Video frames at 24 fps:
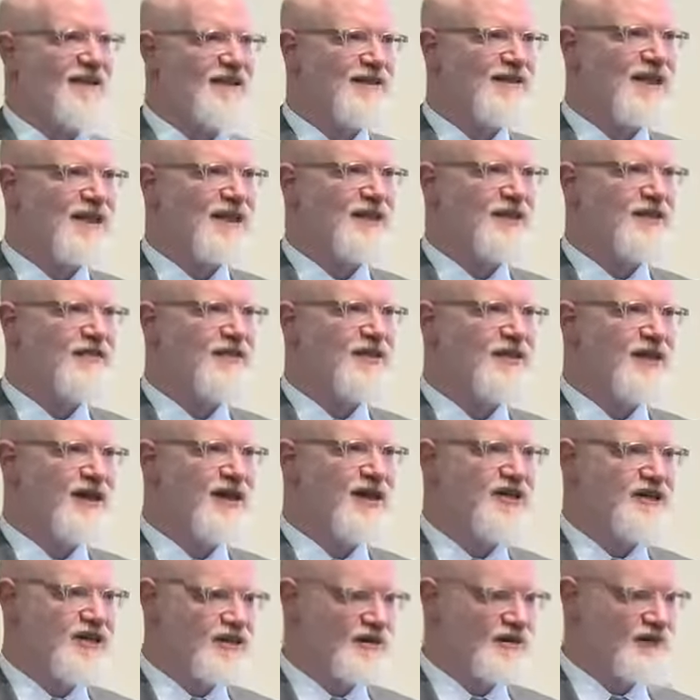and a lot of
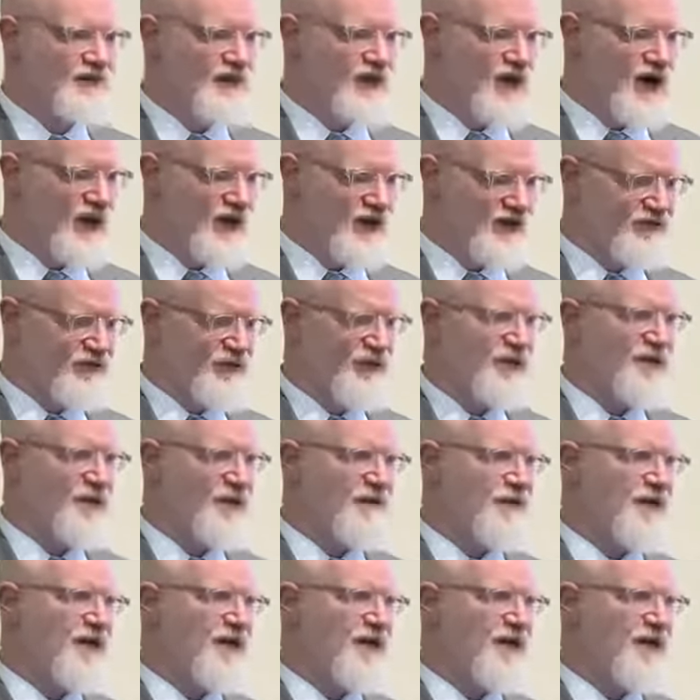communication on a frequent